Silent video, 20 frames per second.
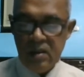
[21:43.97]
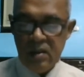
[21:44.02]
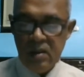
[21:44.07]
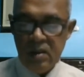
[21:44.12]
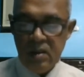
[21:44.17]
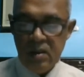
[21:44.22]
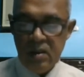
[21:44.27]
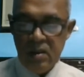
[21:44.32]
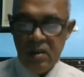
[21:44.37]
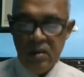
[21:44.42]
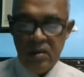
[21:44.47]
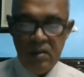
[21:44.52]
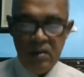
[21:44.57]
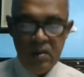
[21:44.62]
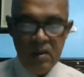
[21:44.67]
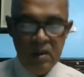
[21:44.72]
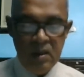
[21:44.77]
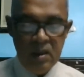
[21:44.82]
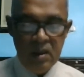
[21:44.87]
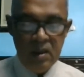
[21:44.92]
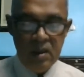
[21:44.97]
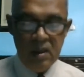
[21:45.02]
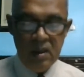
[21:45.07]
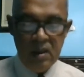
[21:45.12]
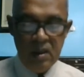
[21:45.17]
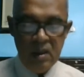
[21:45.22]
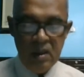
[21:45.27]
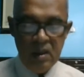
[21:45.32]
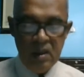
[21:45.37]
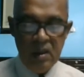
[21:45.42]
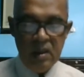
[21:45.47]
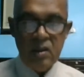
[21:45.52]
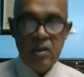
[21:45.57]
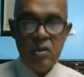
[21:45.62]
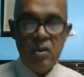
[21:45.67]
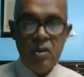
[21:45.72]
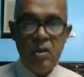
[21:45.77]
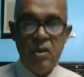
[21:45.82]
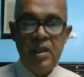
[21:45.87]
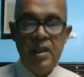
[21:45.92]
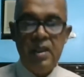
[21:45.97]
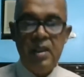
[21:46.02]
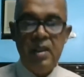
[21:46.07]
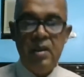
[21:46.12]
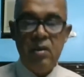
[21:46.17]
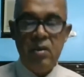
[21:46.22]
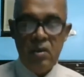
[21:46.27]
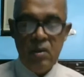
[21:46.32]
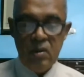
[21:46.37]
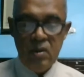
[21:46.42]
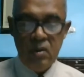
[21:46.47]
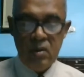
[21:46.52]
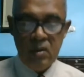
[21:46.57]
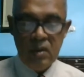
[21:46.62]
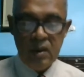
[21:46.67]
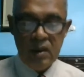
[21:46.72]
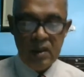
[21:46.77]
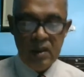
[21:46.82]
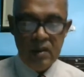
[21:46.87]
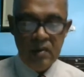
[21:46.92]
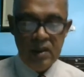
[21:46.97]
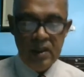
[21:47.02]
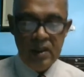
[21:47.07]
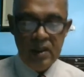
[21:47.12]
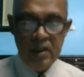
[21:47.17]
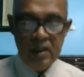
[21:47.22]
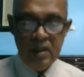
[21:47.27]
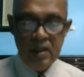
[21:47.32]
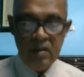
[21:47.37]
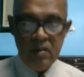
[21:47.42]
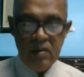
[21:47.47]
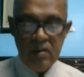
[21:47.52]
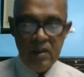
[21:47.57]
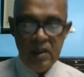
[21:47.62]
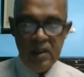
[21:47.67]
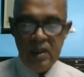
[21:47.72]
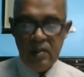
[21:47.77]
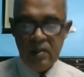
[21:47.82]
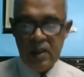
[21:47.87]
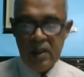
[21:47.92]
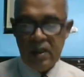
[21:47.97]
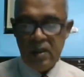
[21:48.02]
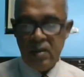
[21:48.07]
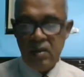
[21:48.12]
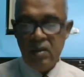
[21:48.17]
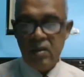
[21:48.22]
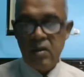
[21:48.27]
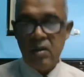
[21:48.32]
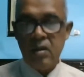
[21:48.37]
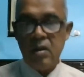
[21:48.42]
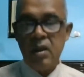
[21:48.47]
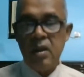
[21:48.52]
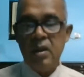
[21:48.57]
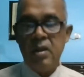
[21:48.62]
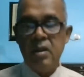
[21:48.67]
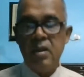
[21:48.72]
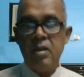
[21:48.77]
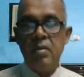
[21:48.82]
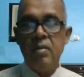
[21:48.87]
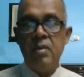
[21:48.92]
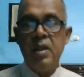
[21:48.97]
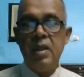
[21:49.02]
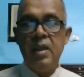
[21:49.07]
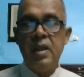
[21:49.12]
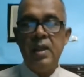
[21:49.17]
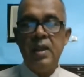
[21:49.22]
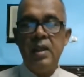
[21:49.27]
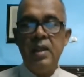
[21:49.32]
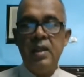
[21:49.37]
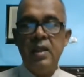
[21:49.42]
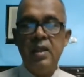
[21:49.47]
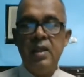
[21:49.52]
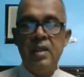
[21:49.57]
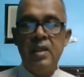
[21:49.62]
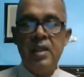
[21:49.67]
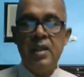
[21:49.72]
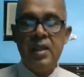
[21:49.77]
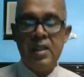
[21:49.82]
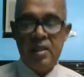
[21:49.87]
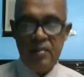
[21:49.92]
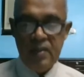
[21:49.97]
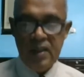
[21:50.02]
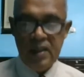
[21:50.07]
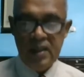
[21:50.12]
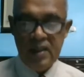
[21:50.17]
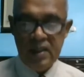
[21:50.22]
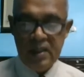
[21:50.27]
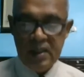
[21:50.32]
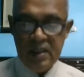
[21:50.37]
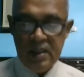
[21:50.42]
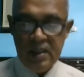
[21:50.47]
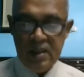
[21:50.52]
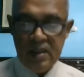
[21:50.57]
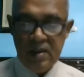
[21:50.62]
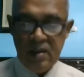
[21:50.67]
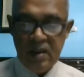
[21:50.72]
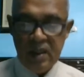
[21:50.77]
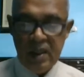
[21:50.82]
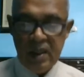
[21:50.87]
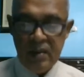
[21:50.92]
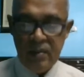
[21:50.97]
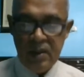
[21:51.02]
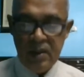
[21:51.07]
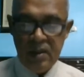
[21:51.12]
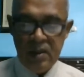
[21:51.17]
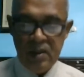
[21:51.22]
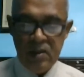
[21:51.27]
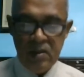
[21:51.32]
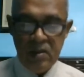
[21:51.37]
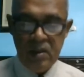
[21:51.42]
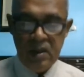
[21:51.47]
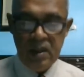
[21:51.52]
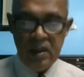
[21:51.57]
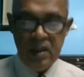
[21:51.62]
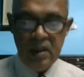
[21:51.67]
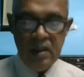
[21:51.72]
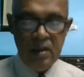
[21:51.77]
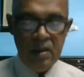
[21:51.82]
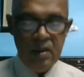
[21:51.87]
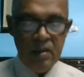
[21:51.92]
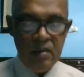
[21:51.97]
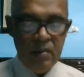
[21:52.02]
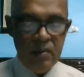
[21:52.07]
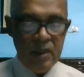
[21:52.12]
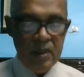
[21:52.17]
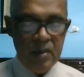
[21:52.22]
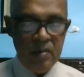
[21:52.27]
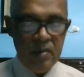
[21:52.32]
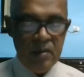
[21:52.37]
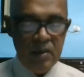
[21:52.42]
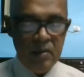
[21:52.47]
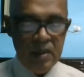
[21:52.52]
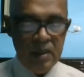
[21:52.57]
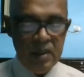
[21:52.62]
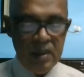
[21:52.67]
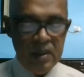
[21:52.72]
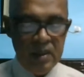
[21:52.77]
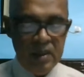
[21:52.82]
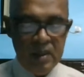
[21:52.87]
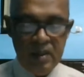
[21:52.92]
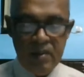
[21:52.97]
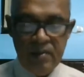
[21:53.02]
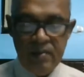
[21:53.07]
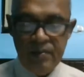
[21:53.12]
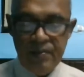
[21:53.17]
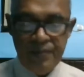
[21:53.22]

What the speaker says: so that no contamination with the microorganism and dust particles happen to the PN preparation.